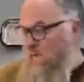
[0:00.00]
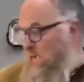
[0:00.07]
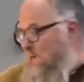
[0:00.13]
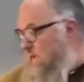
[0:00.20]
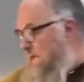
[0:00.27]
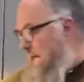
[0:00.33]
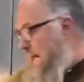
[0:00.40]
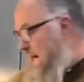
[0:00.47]

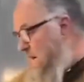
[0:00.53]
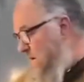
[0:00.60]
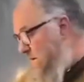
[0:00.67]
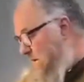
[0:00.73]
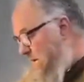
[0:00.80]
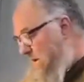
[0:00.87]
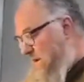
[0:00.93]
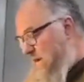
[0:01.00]

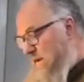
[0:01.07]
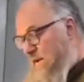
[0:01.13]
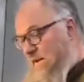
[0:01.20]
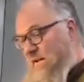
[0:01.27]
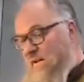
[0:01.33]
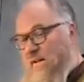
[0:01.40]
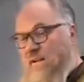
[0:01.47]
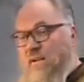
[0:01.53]
Now,
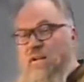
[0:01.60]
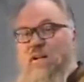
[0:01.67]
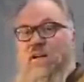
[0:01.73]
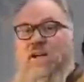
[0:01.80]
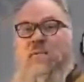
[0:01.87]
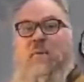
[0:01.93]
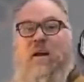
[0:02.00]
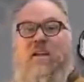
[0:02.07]

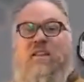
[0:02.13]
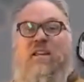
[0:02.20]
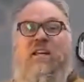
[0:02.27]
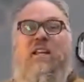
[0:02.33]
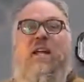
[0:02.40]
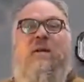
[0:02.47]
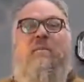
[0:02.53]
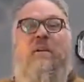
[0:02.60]
you might
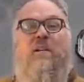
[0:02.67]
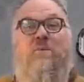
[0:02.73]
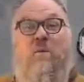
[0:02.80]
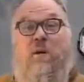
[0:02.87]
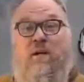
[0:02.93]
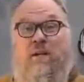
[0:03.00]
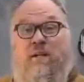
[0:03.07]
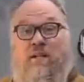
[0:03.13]
think that means
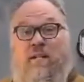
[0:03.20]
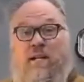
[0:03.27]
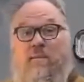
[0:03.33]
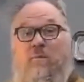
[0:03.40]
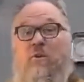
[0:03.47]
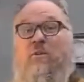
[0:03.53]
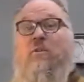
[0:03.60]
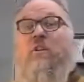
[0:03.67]
welding
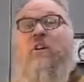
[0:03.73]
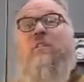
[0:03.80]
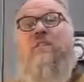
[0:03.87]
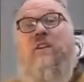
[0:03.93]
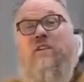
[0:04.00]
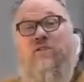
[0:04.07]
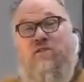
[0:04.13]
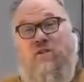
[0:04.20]
table or a
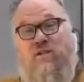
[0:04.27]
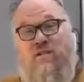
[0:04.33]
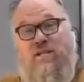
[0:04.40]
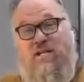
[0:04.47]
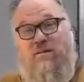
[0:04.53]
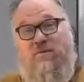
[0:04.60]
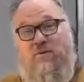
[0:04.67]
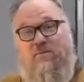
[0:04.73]
fixturing
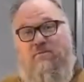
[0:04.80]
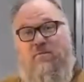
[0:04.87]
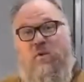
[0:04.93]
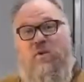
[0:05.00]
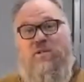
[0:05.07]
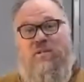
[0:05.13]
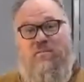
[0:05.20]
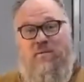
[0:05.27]
table
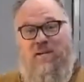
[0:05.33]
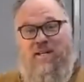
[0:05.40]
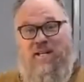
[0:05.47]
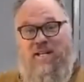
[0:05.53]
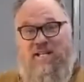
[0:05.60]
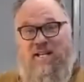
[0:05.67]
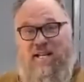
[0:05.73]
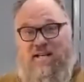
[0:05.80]
or something
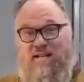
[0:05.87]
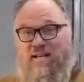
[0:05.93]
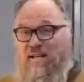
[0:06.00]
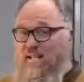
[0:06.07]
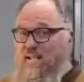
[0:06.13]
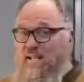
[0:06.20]
like that.